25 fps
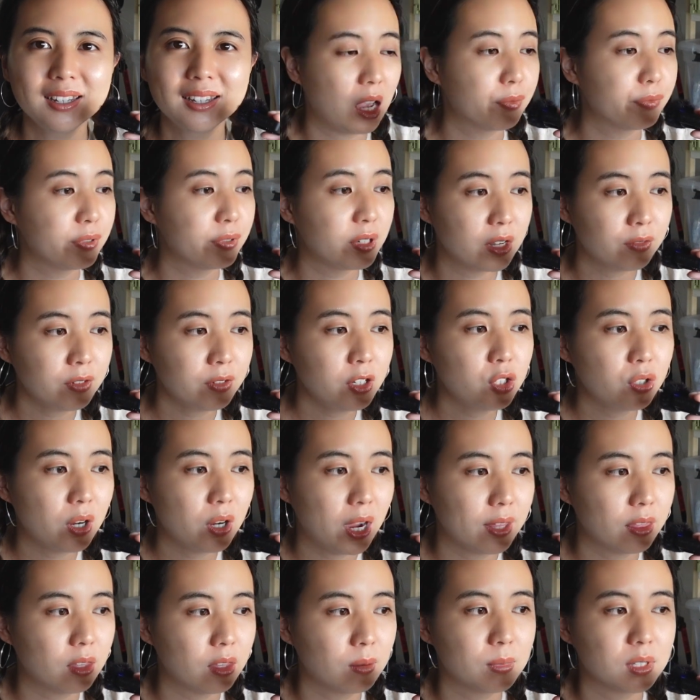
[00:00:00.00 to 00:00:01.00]
I've never
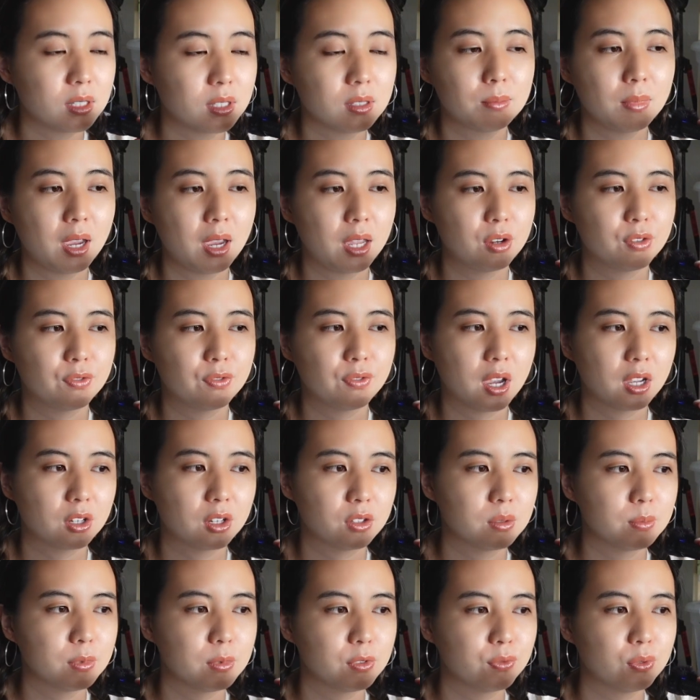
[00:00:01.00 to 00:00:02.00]
tried them as a
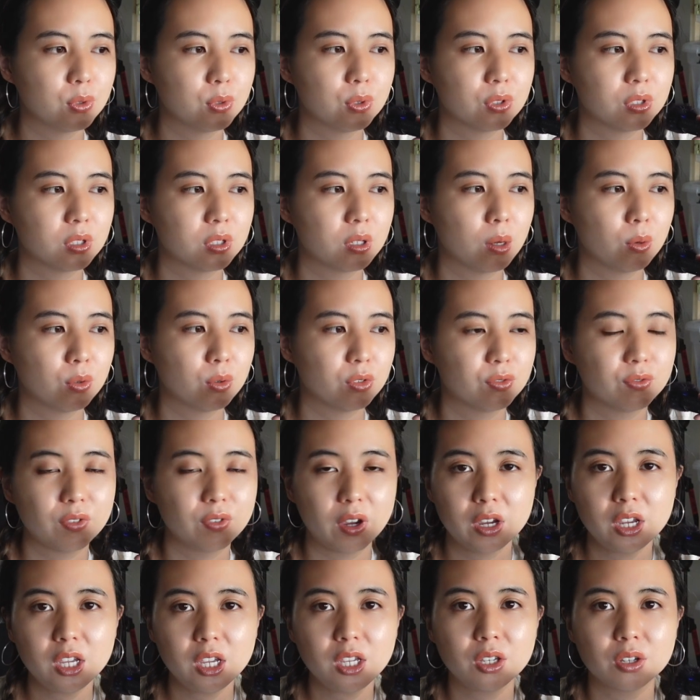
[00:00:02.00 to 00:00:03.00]
manufacturer before, so I was
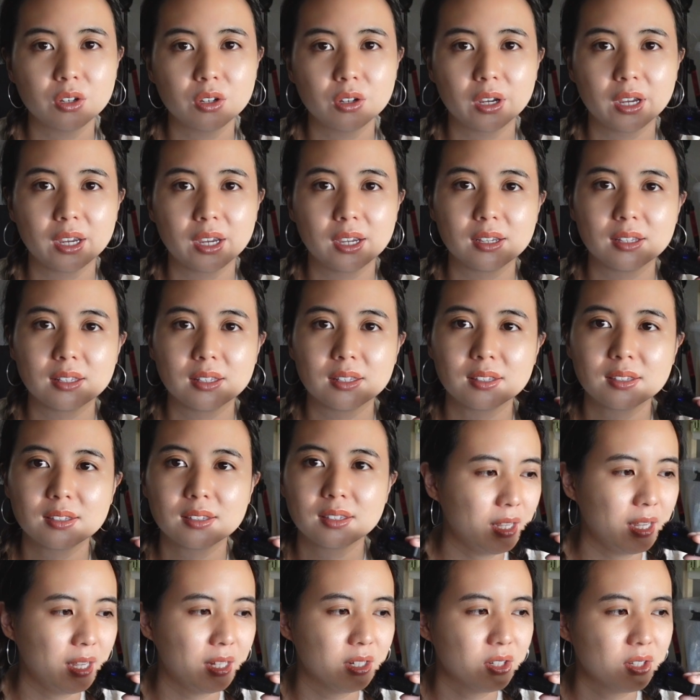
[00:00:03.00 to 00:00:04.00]
very
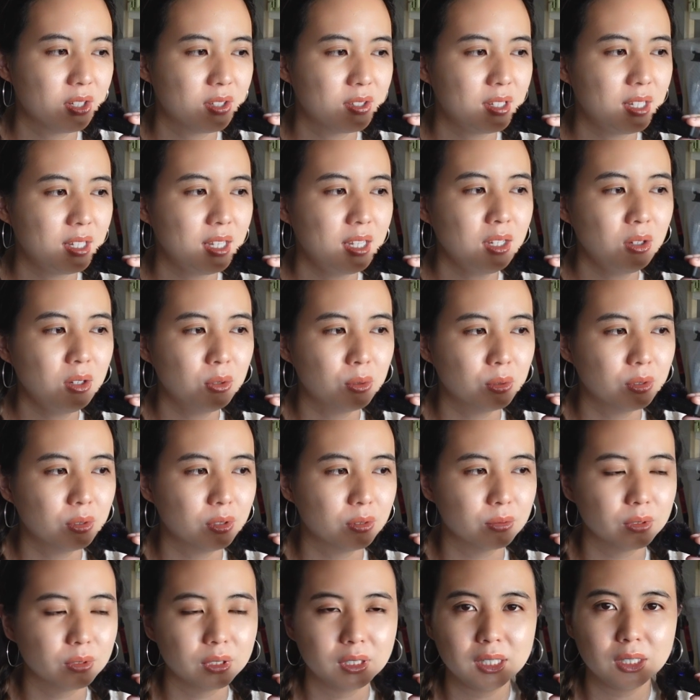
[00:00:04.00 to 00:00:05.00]
curious, and just seeing all the
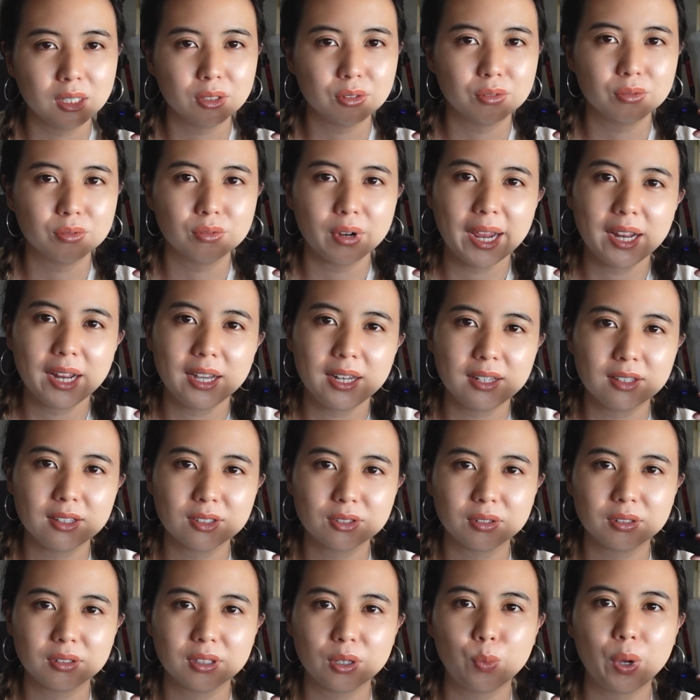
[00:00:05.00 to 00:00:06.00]
really good ratings
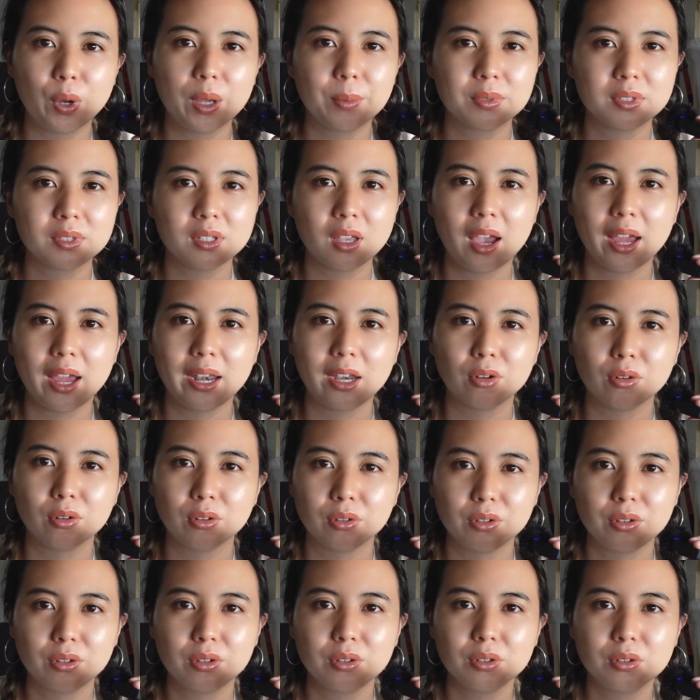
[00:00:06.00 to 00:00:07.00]
on their website and
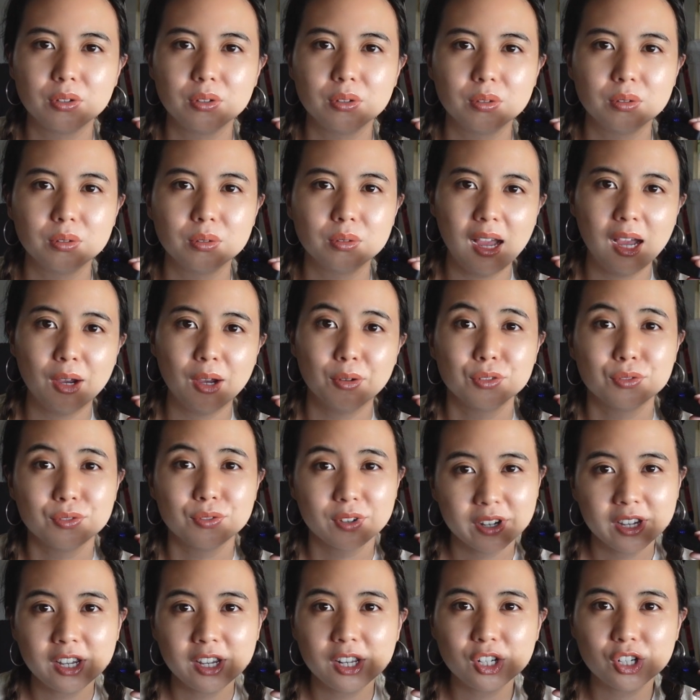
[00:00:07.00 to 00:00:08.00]
on Google, I was
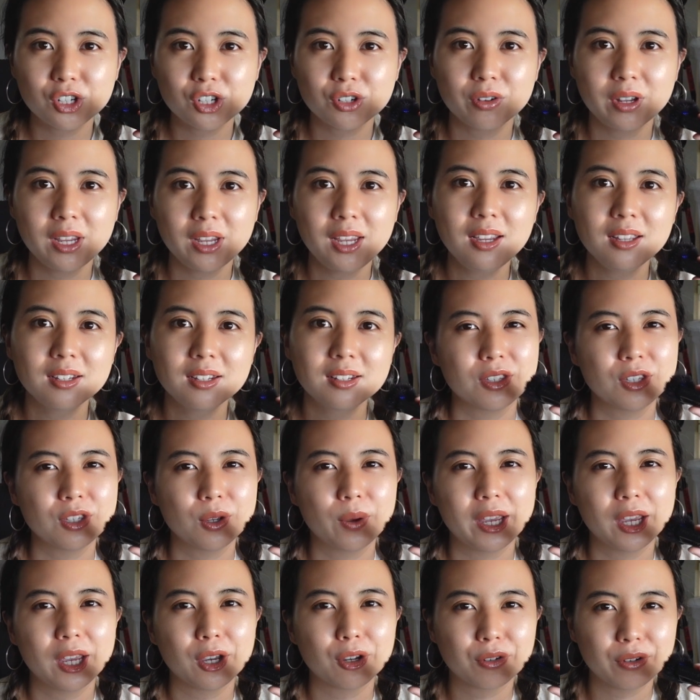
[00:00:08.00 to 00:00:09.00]
very intrigued, so
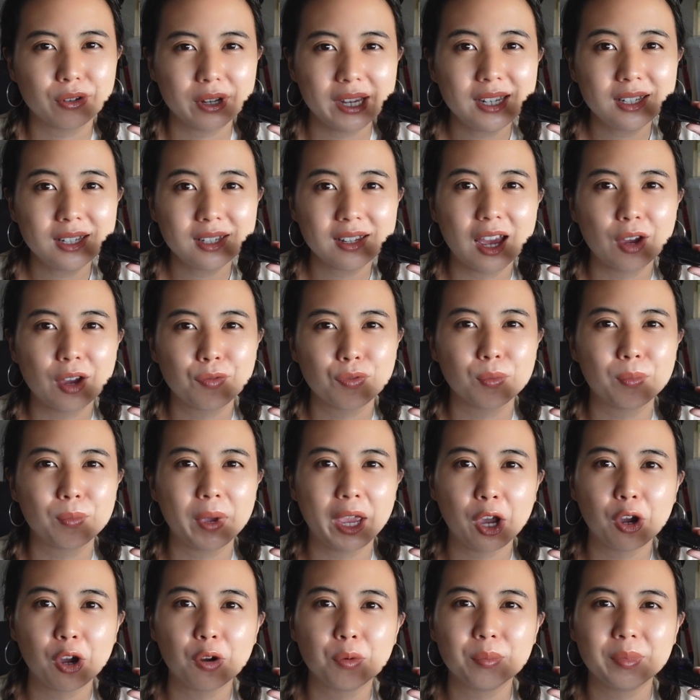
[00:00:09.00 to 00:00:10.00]
I agreed to have them
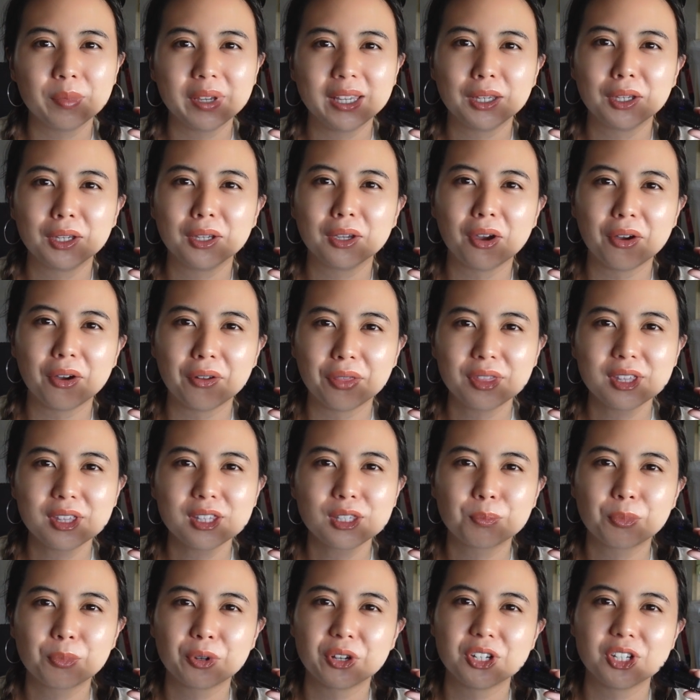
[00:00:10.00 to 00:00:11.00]
help me on this
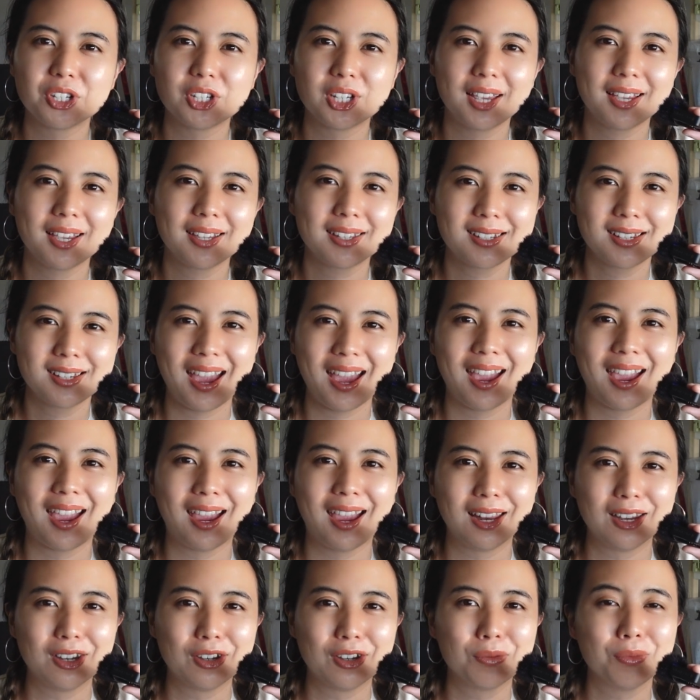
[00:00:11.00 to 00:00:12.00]
project
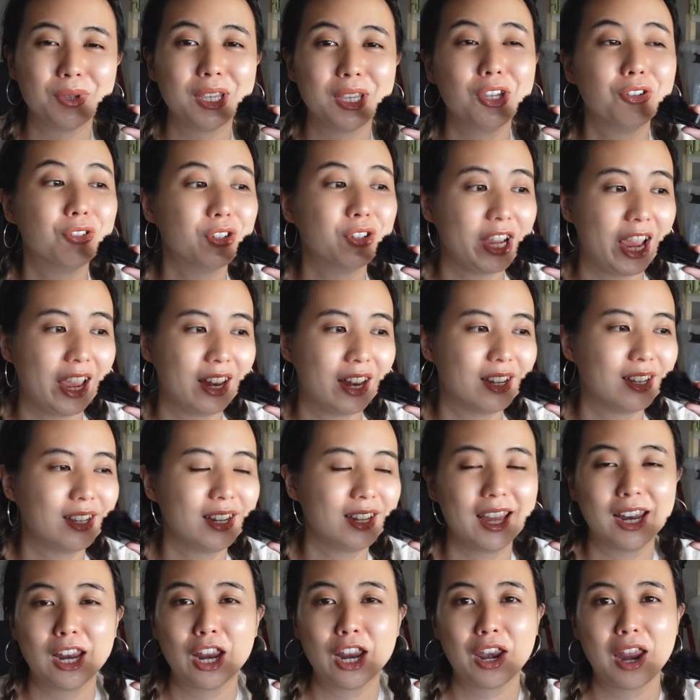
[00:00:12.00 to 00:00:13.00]
and we created
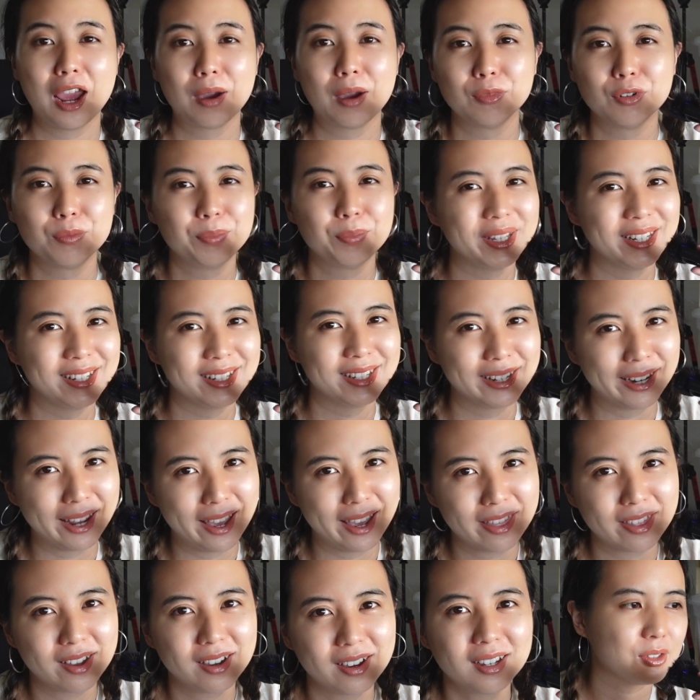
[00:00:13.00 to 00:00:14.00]
an enamel pin
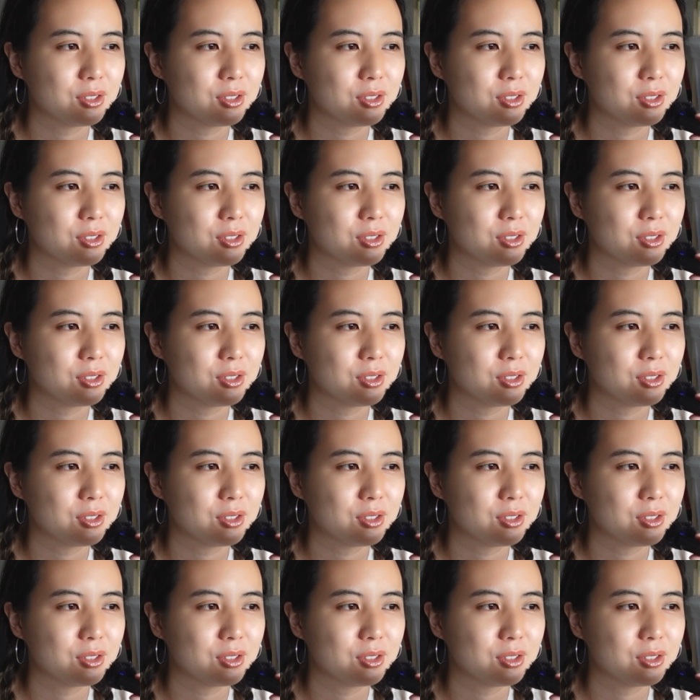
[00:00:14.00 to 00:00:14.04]
together.